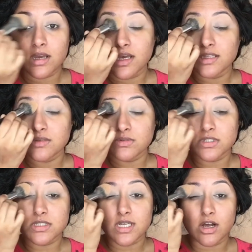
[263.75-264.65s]
And this will
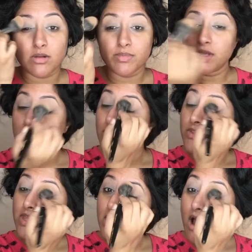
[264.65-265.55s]
just help
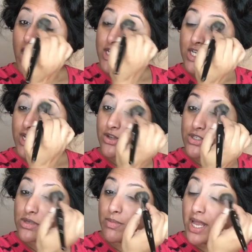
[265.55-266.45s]
the
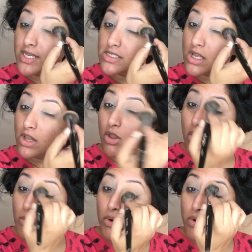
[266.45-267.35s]
eyeshadows to blend a
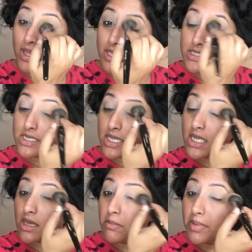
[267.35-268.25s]
lot more easily
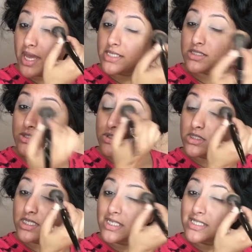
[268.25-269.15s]
compared to
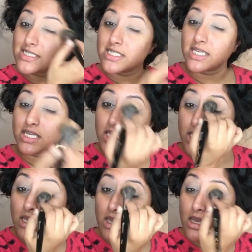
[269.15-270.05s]
the sticky
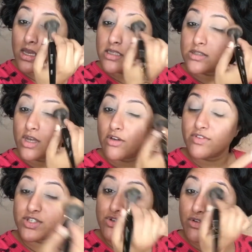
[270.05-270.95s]

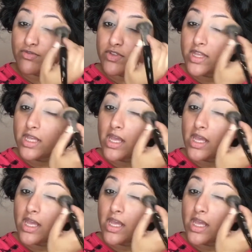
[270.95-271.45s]
surface of the